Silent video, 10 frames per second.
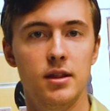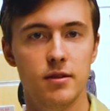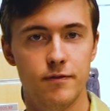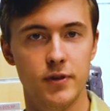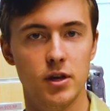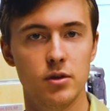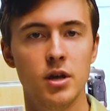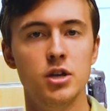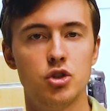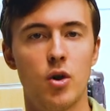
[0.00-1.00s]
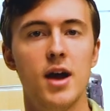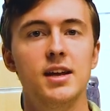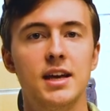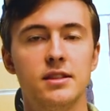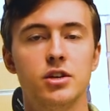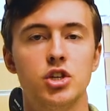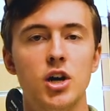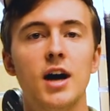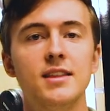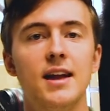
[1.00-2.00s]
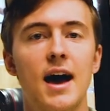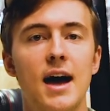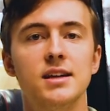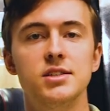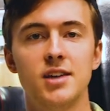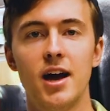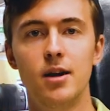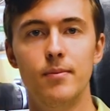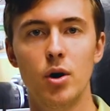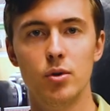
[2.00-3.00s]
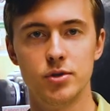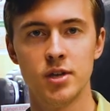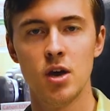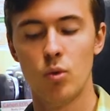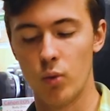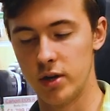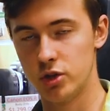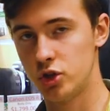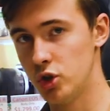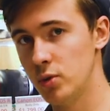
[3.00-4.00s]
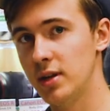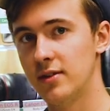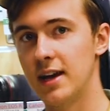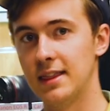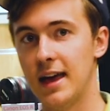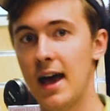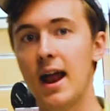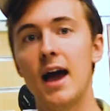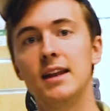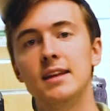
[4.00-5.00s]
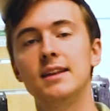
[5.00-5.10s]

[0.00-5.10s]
in the field trying to get the shot that I desire most. When shooting like that, I